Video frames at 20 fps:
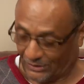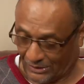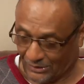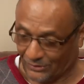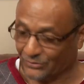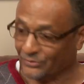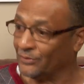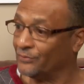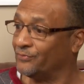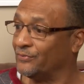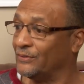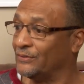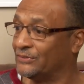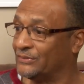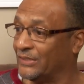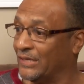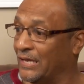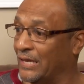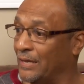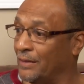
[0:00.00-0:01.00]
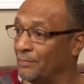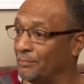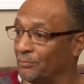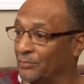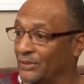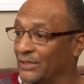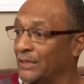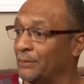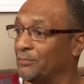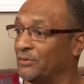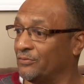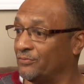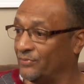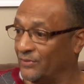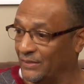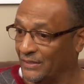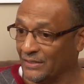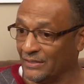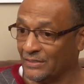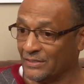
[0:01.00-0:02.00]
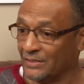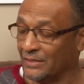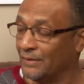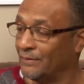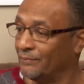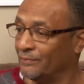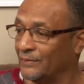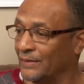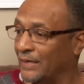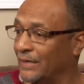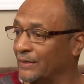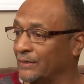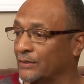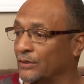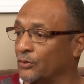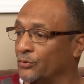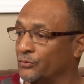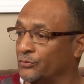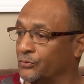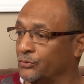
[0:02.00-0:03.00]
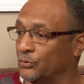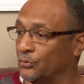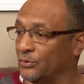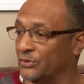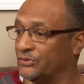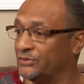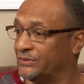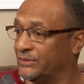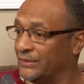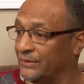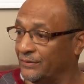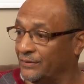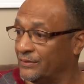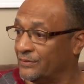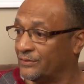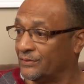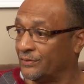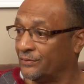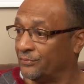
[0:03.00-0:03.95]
Yes, the first time, but let me finish. I had to go through a series